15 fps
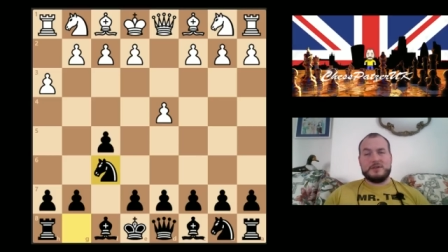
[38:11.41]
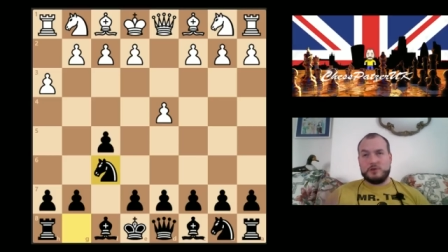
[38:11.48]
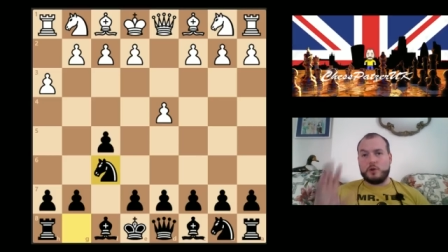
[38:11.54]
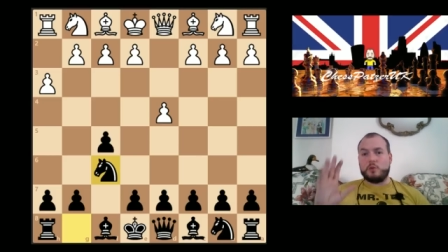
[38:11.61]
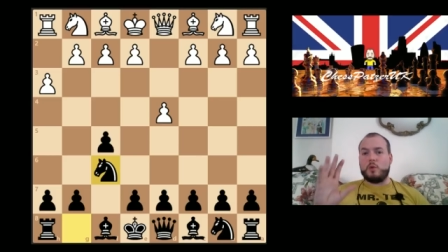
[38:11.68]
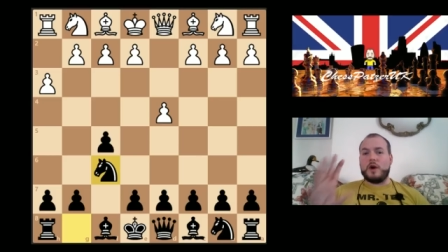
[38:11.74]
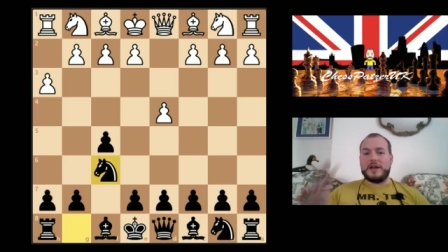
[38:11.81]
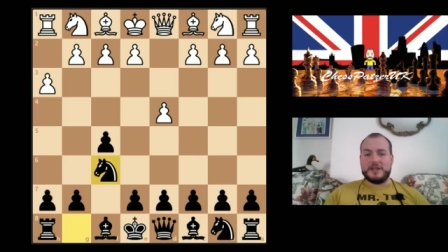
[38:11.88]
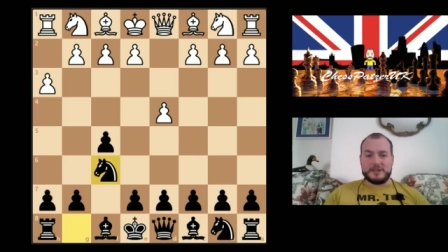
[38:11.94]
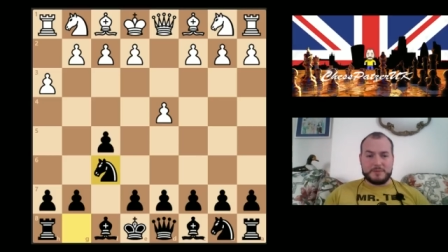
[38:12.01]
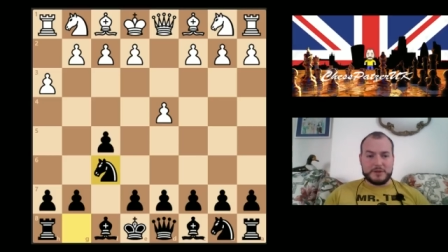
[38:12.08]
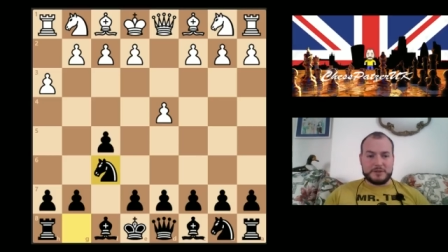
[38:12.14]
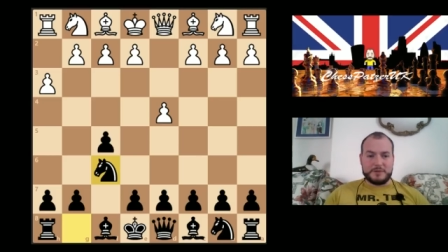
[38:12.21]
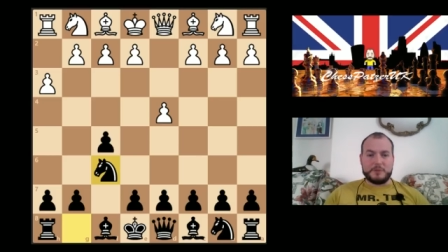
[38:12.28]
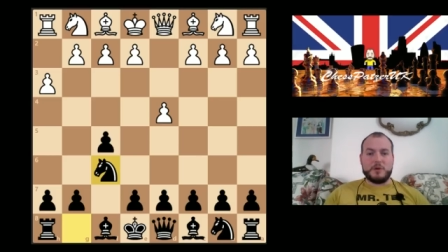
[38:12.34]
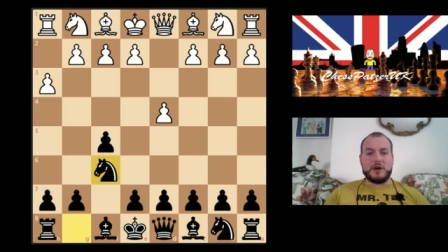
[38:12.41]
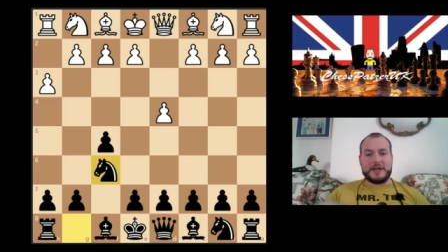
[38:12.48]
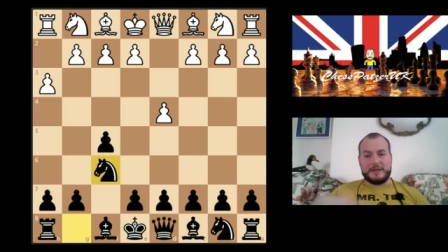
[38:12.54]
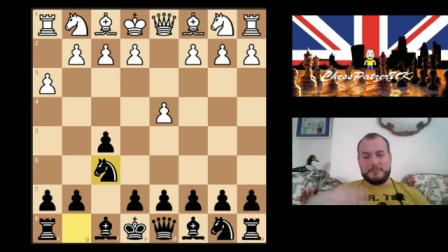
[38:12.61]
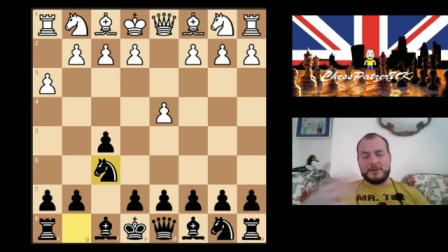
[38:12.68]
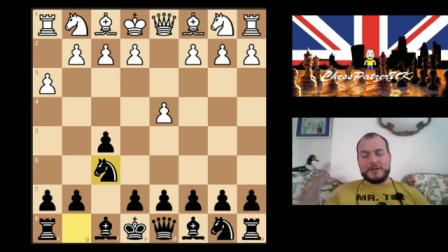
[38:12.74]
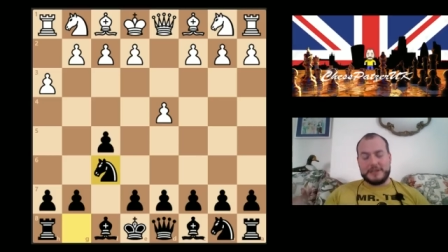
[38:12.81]
Not while you're supposed to be
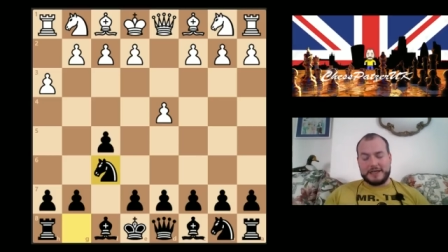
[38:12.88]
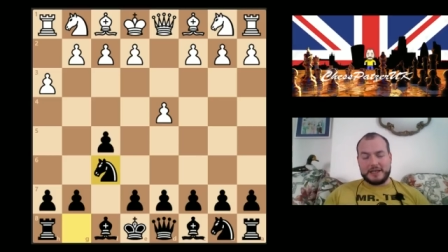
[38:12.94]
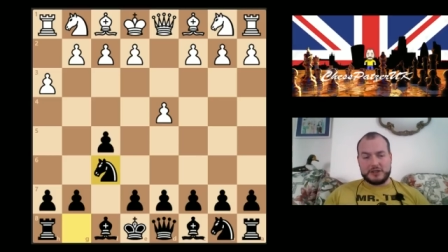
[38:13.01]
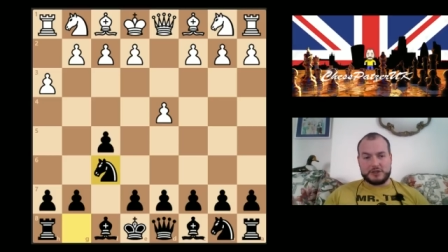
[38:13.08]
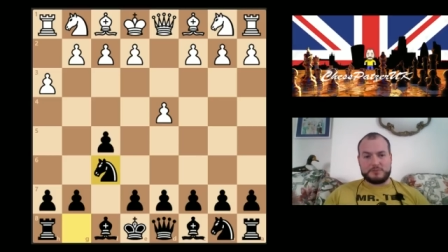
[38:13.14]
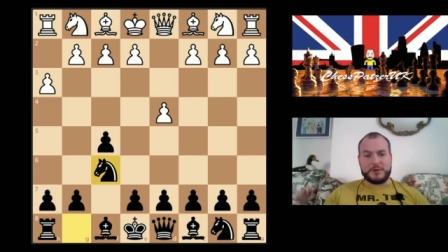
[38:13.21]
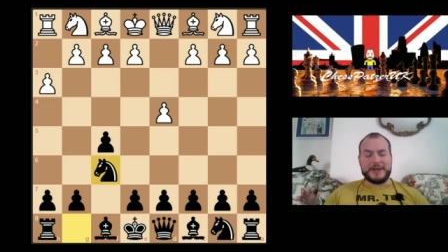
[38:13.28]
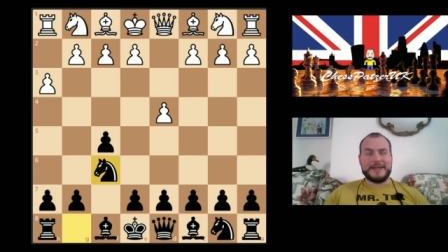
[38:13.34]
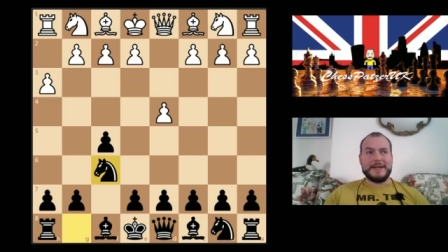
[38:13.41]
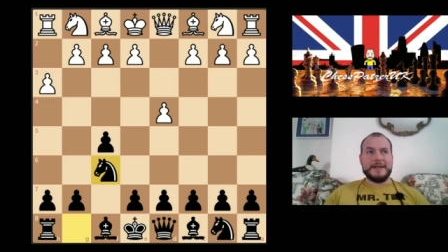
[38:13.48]
working, but in your lunch break.